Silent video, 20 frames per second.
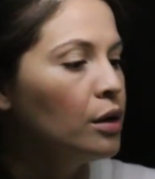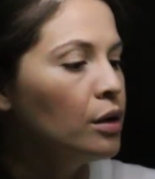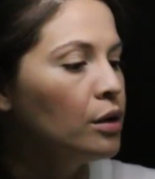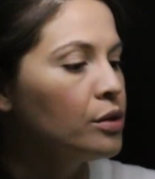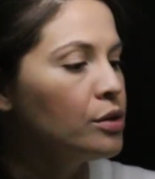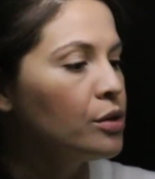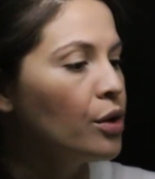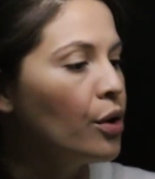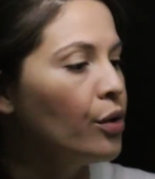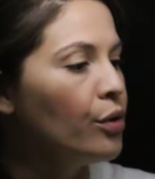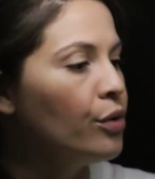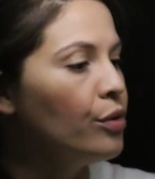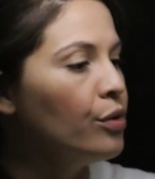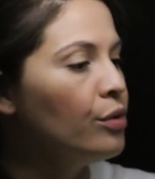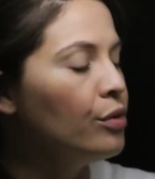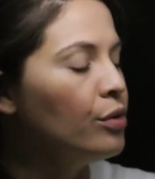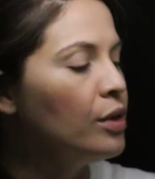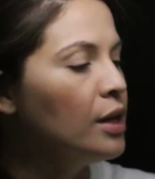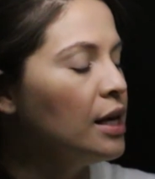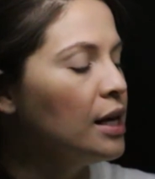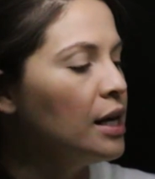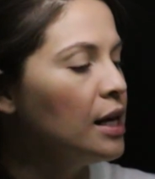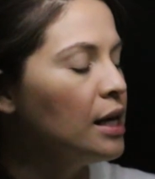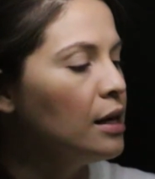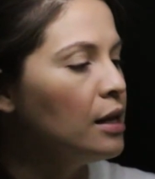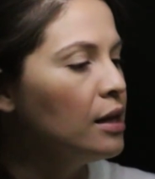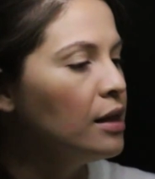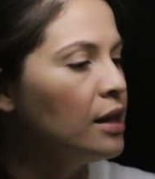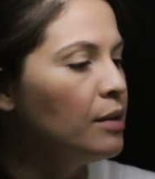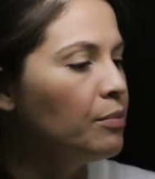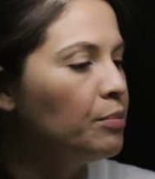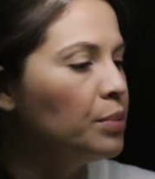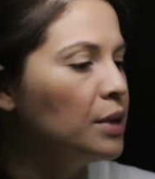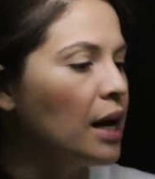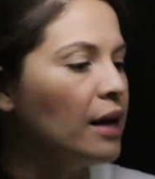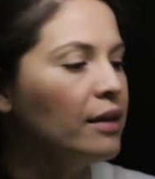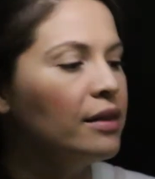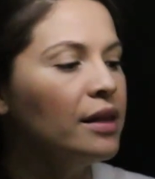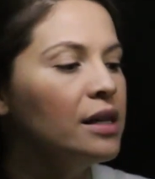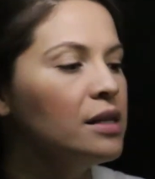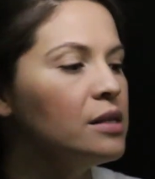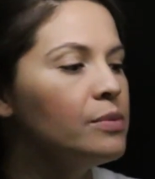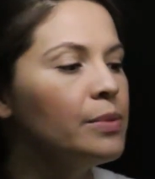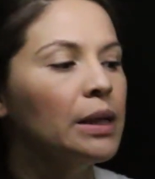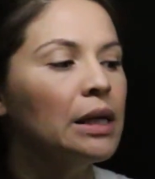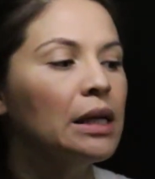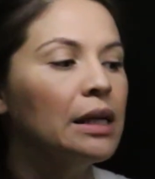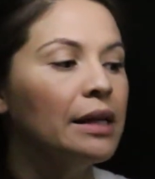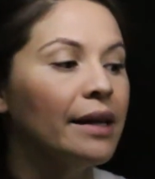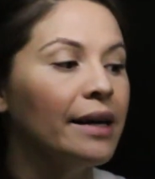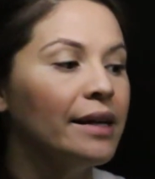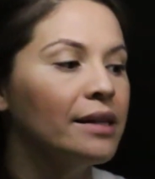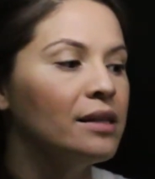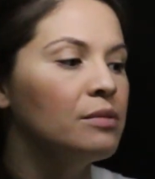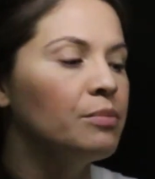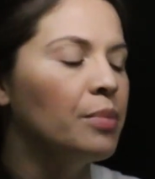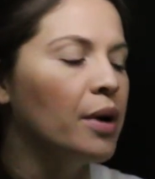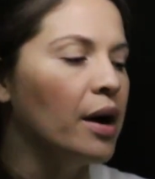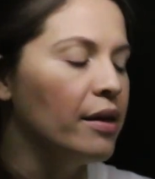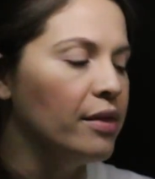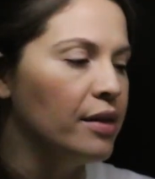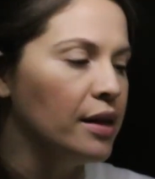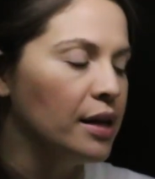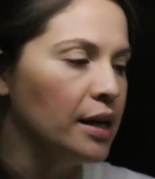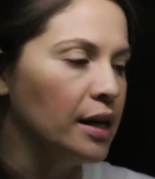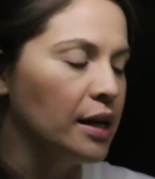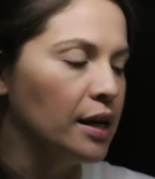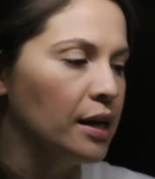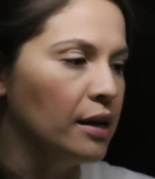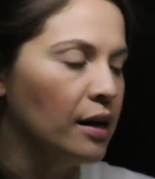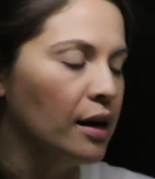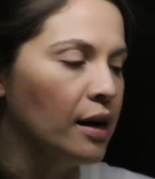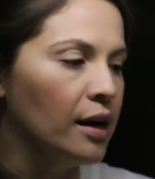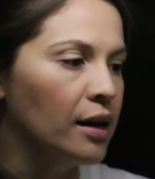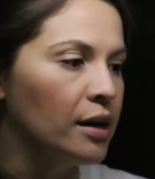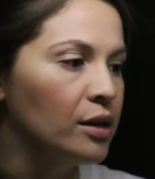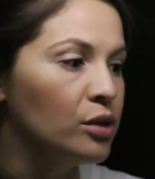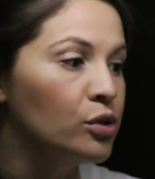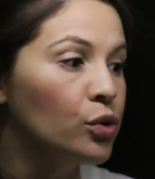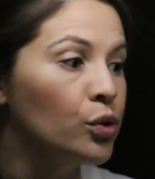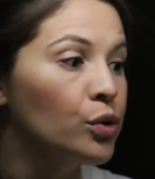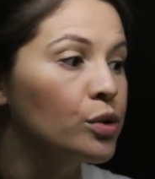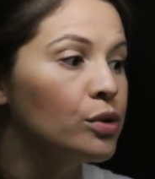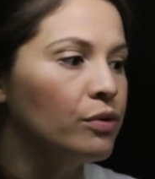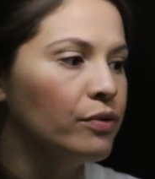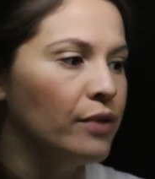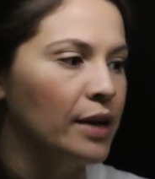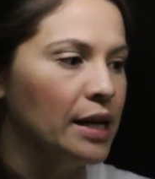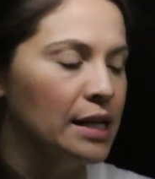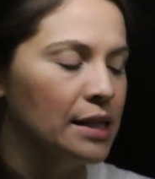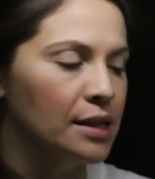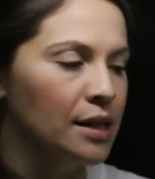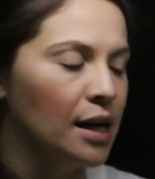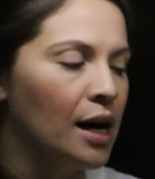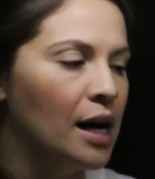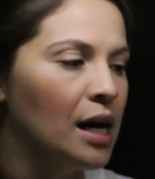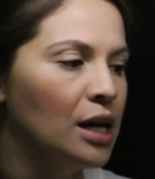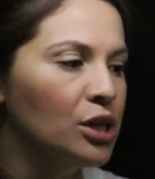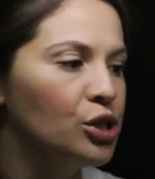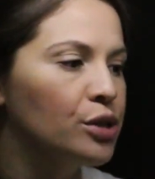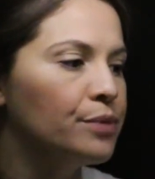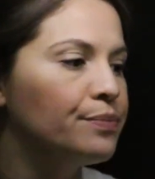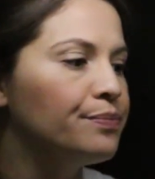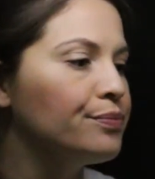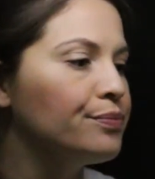So the blood that has been collected by the dorsal venous arch,